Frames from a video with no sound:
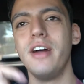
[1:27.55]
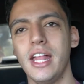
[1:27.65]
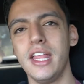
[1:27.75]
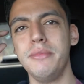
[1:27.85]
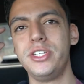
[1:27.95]

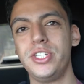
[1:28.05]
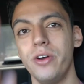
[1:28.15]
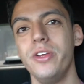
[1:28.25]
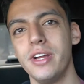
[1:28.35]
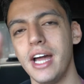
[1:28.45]
and let me
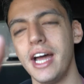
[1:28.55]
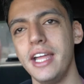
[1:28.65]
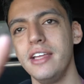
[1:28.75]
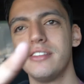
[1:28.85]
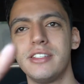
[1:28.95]
show you
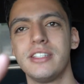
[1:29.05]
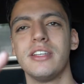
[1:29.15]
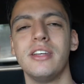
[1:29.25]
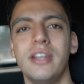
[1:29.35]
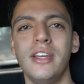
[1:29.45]
guys
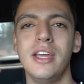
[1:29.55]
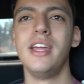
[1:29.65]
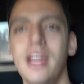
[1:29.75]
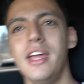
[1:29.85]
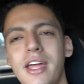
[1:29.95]

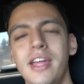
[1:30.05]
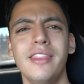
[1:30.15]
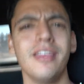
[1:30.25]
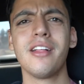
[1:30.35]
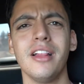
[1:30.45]

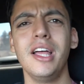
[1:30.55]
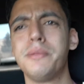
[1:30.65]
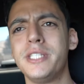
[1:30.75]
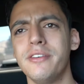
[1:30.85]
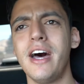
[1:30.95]

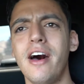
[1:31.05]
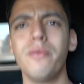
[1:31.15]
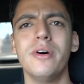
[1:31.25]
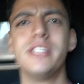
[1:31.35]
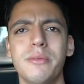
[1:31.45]
the of how
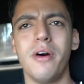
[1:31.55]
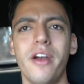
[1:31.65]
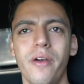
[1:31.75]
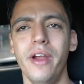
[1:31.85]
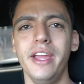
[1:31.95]
it was in
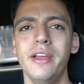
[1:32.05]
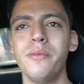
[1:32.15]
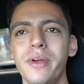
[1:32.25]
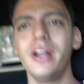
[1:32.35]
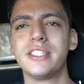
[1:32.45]
Monterey.
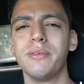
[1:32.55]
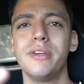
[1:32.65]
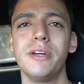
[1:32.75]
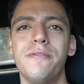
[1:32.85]
We got some good